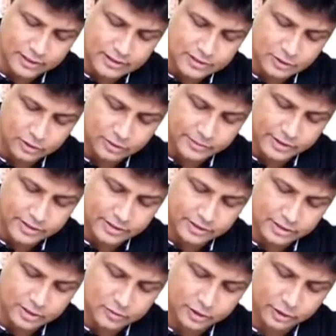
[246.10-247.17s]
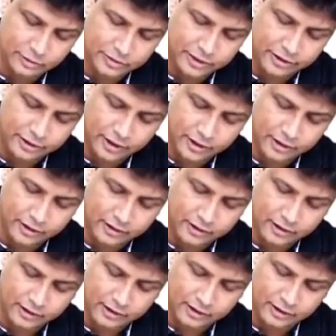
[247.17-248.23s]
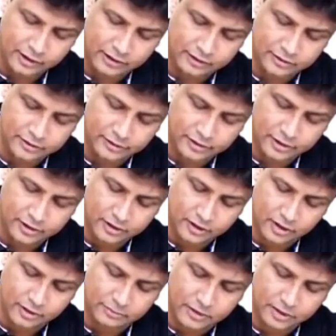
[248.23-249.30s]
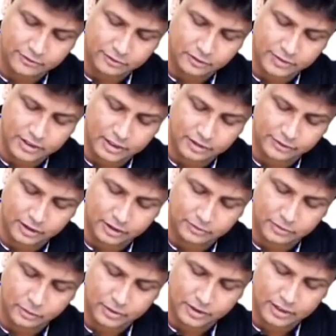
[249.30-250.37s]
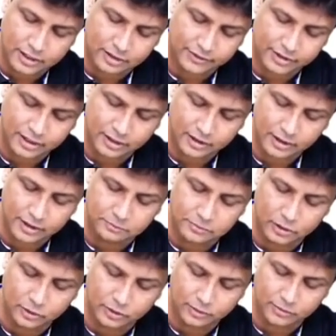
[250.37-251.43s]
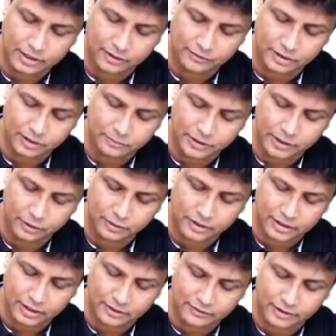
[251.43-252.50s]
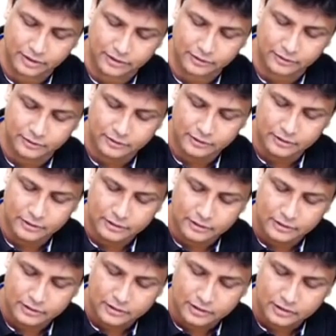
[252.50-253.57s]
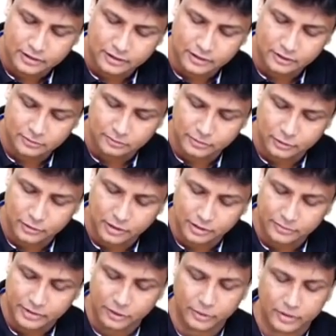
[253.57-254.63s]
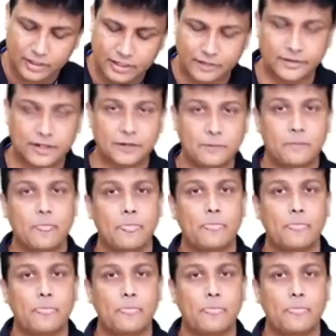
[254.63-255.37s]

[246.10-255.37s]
guys, you imagine this one to be the trunk. And in the trunk, above you will be having the pleural cavity and below you will be having the peritoneal cavity. Pleural and peritoneal cavity.